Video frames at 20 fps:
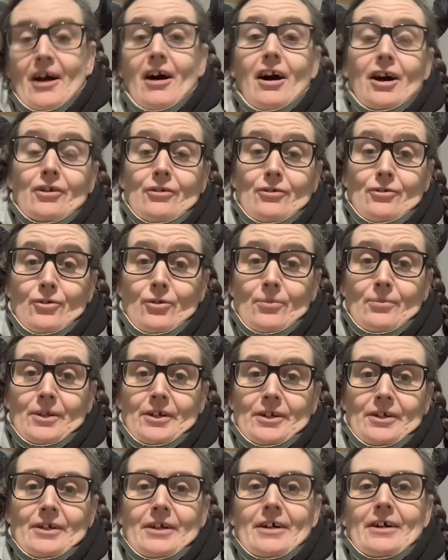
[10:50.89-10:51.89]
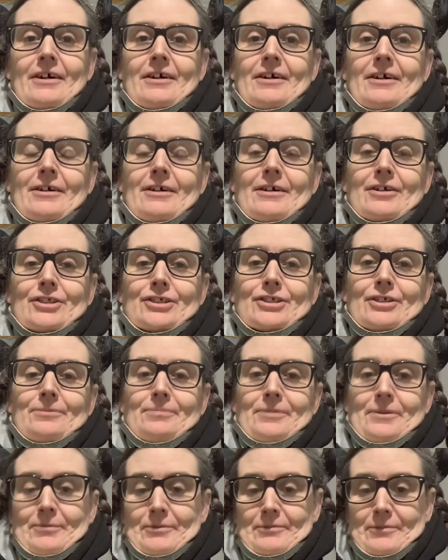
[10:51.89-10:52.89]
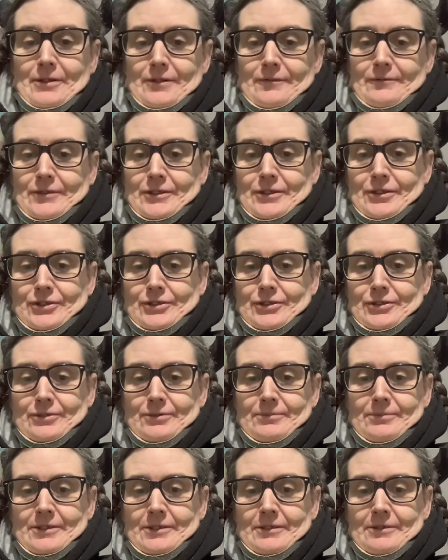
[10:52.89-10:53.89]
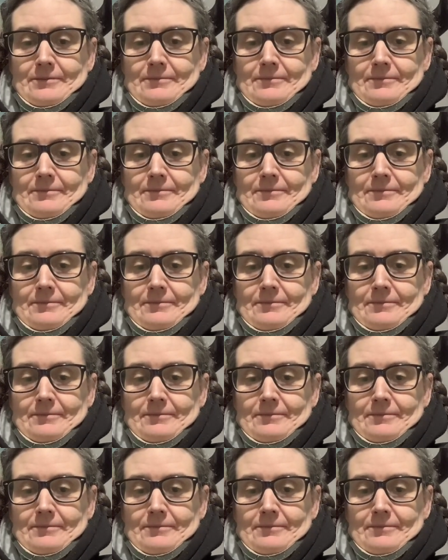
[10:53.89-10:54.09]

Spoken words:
I don't normally show people my feeding tubes.